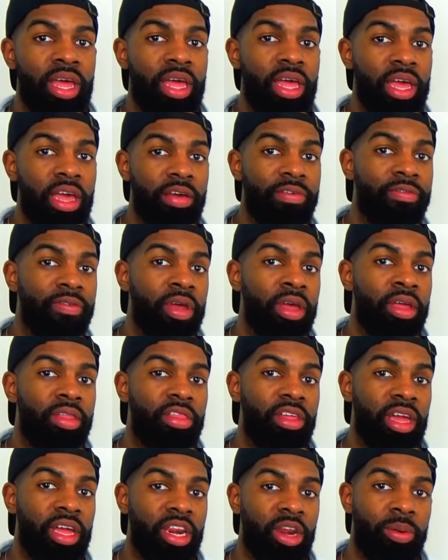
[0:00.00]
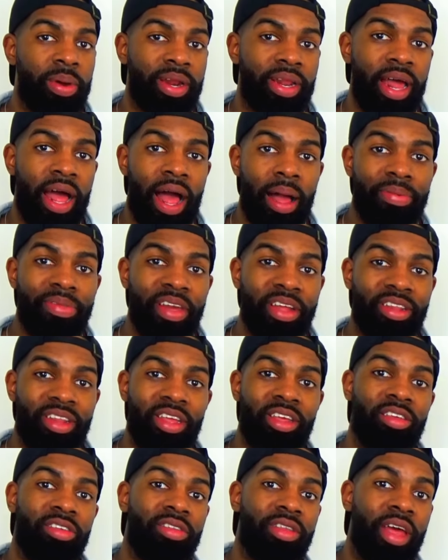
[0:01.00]
if the indirect object
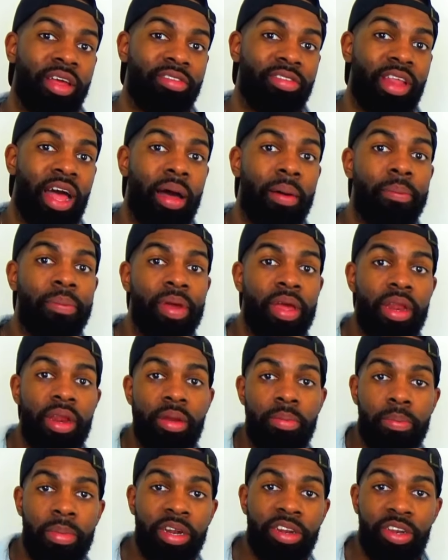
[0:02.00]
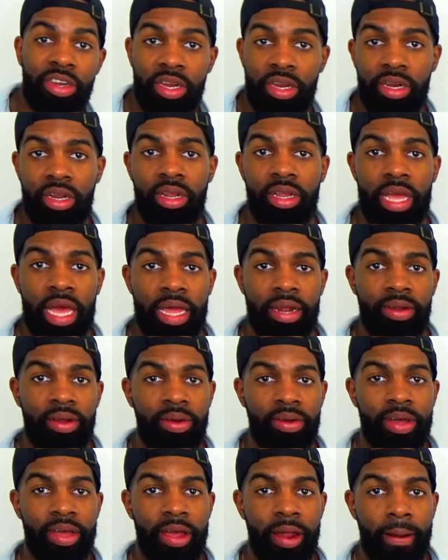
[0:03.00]
has not been mentioned yet,
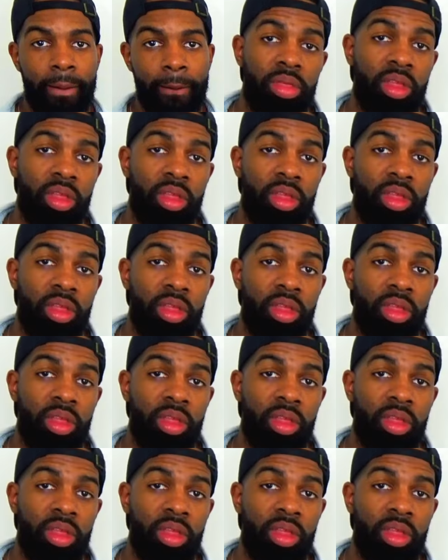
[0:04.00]
okay?